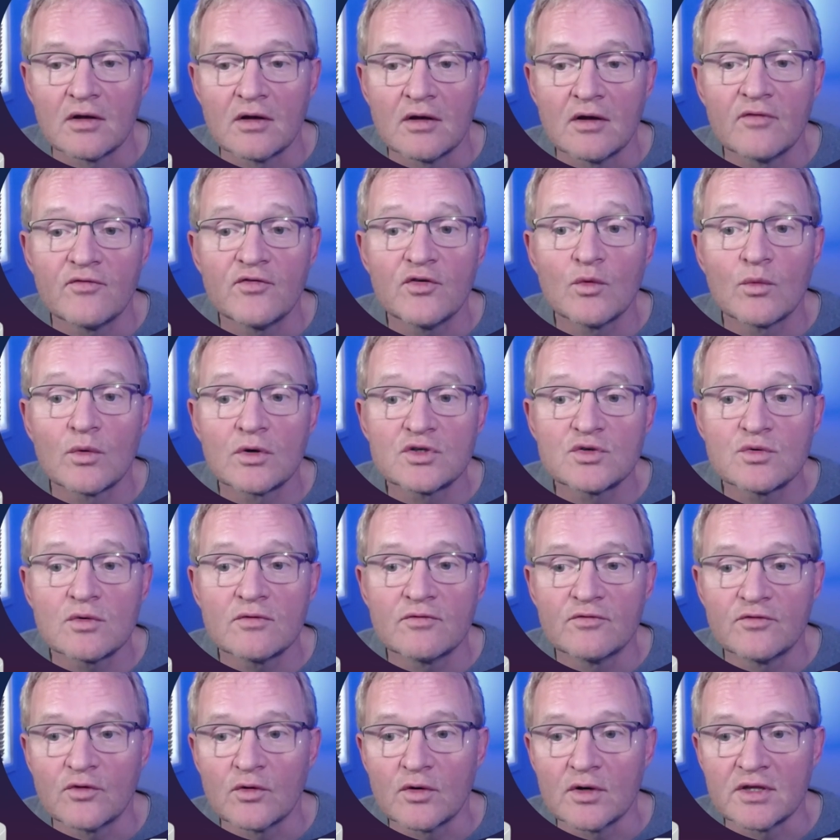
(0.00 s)
If you want to
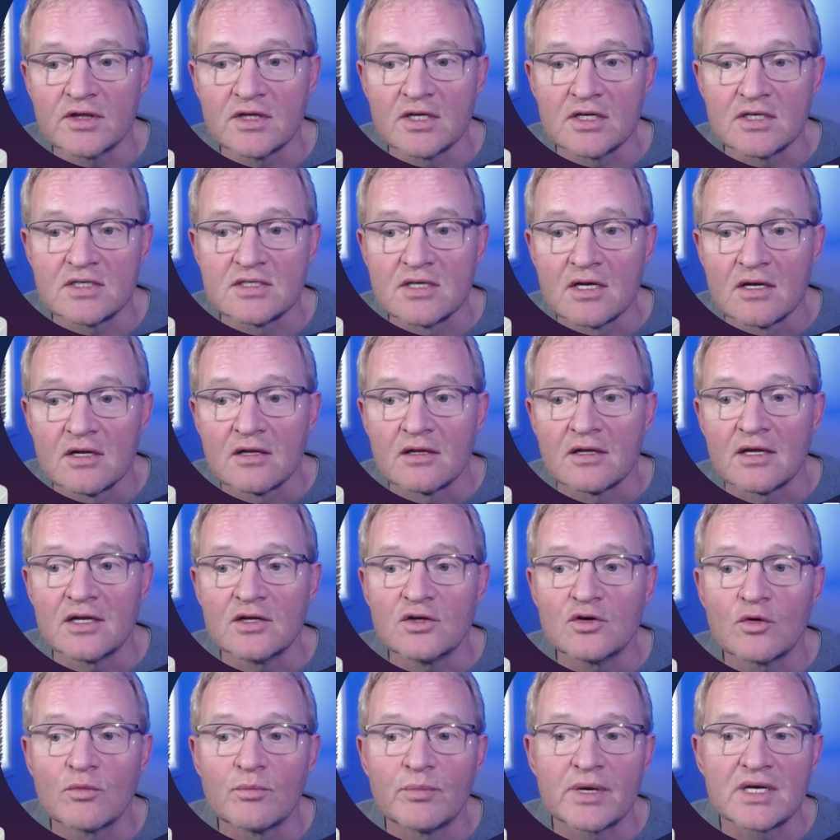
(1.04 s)
avoid this, then
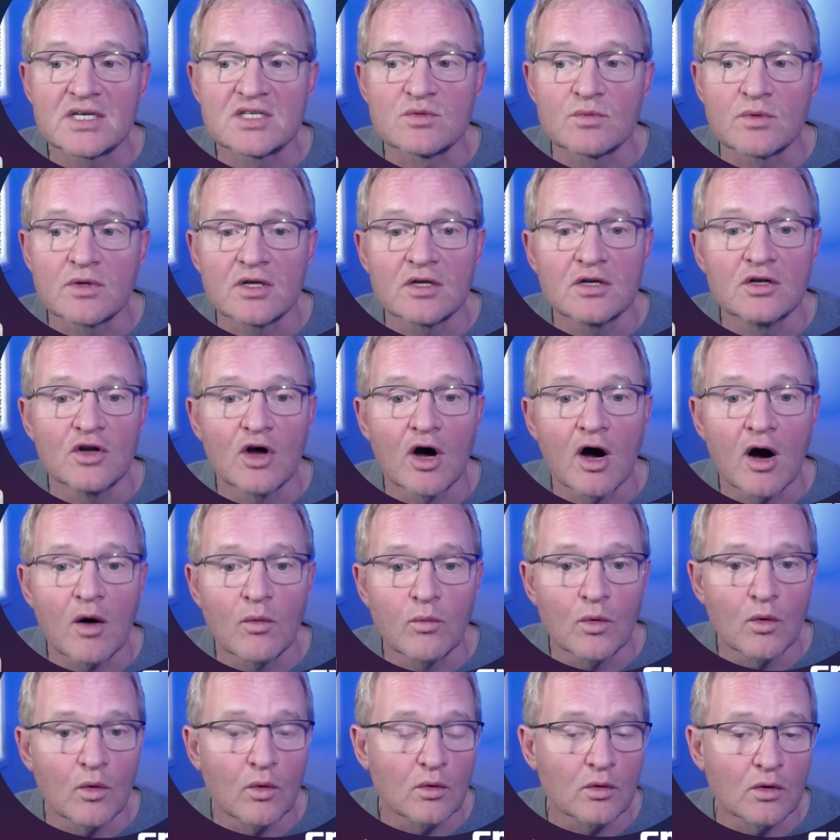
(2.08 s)
you're best with a
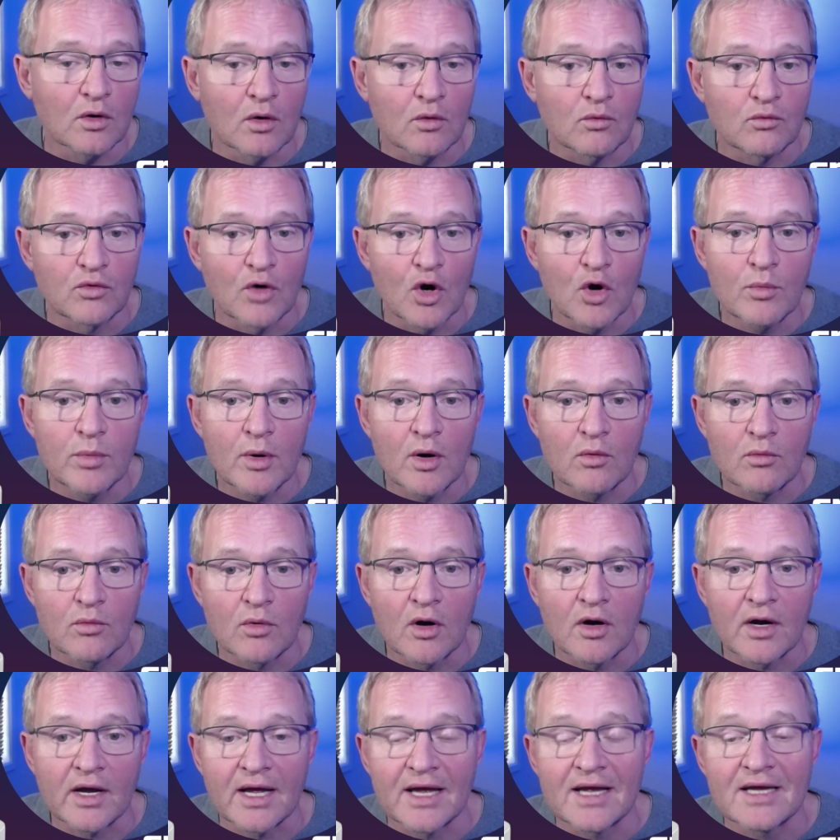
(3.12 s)
Narwhal or
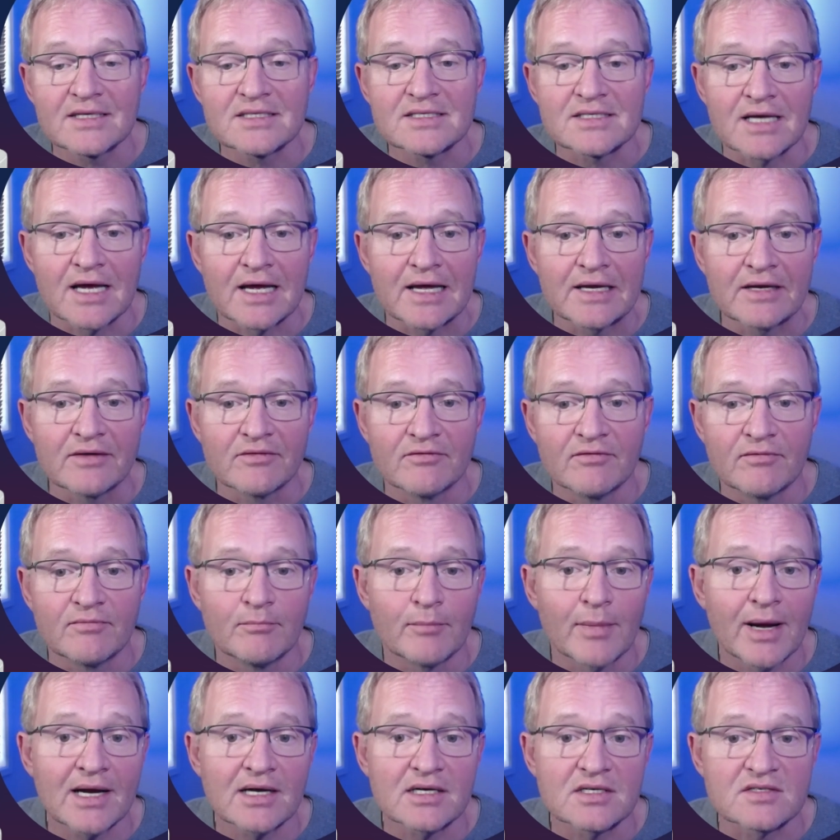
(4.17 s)
Roborock S8
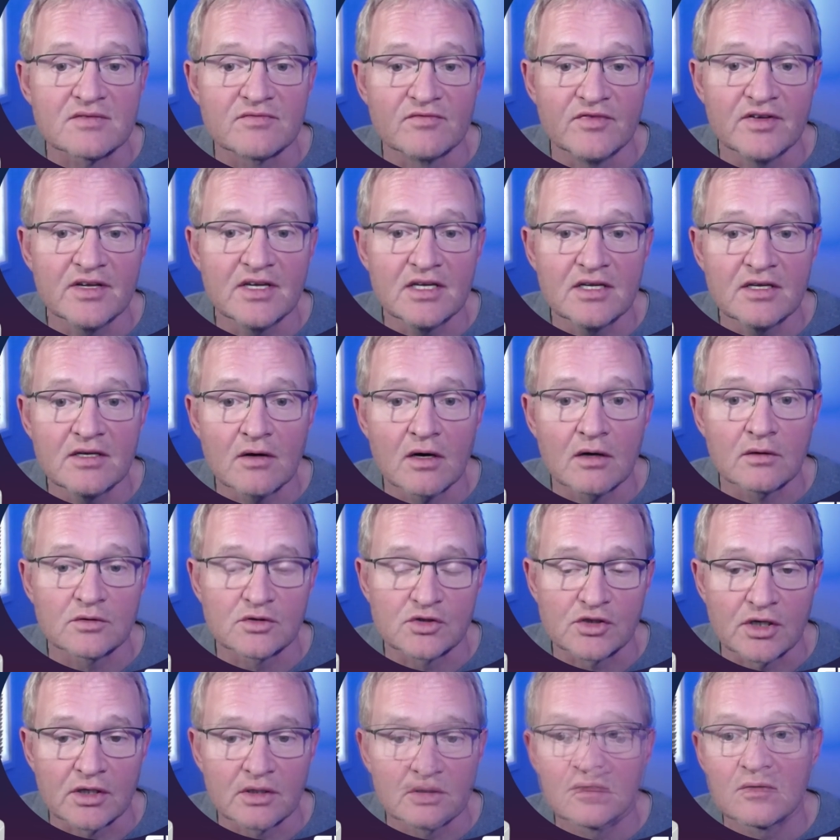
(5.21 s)
Max V
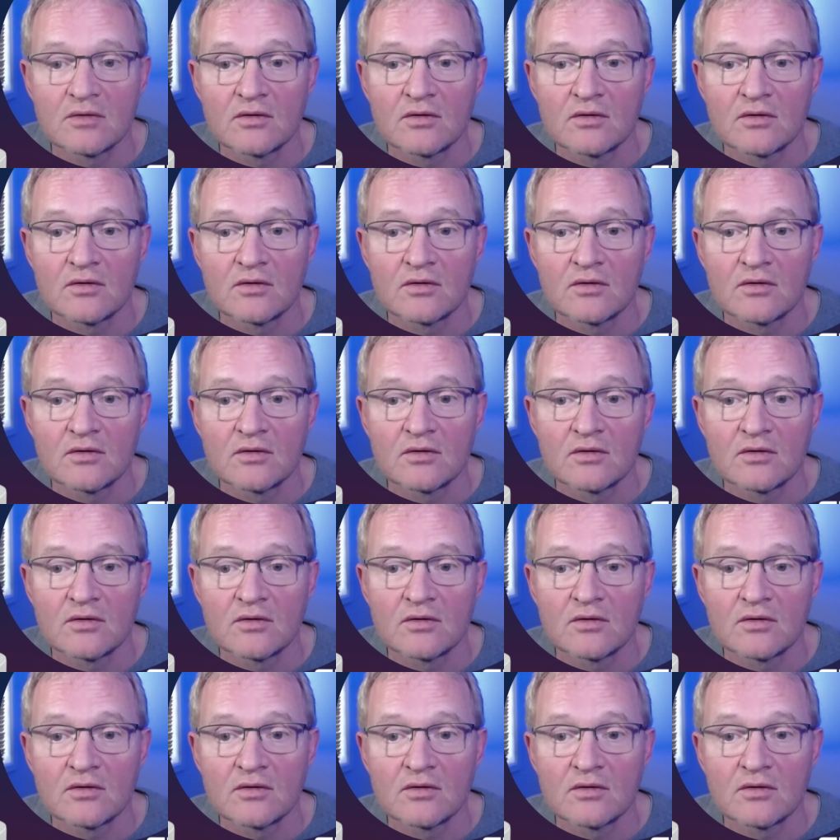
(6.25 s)
Ultra.